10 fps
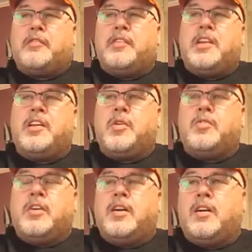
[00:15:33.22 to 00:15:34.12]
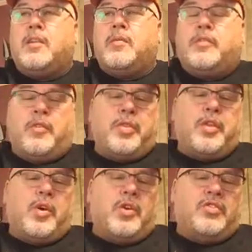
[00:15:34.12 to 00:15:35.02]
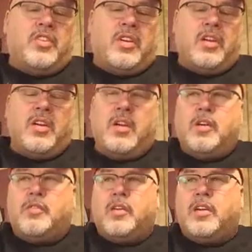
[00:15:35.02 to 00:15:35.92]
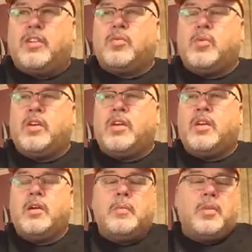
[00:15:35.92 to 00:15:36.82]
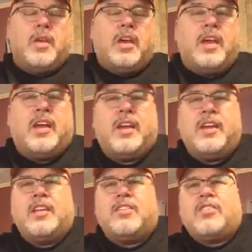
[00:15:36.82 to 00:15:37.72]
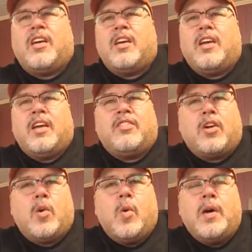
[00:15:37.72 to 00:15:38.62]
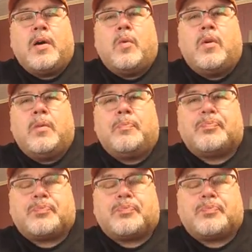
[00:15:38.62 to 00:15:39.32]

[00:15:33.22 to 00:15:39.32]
video done for Thursday for next week, and it's a quick one.